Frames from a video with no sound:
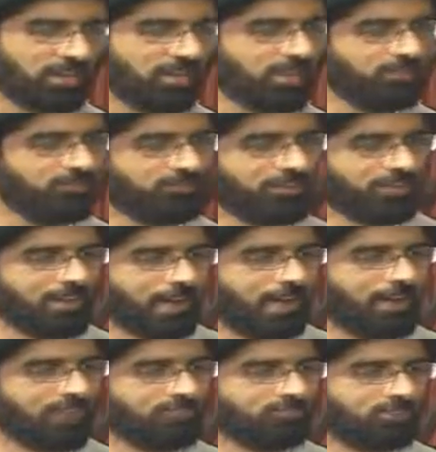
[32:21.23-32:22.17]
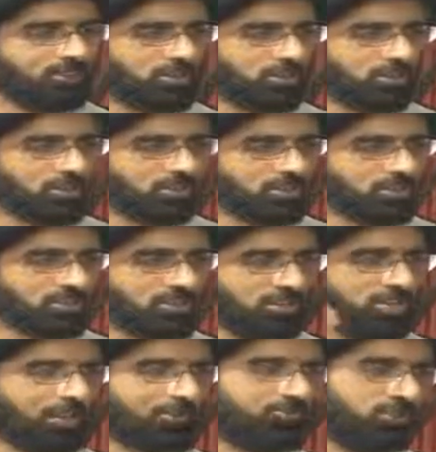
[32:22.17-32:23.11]
even after
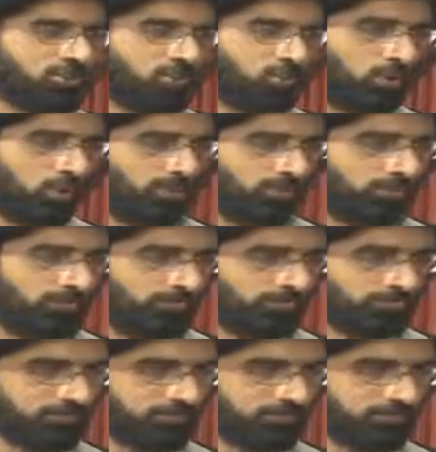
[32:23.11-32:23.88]
she left this world.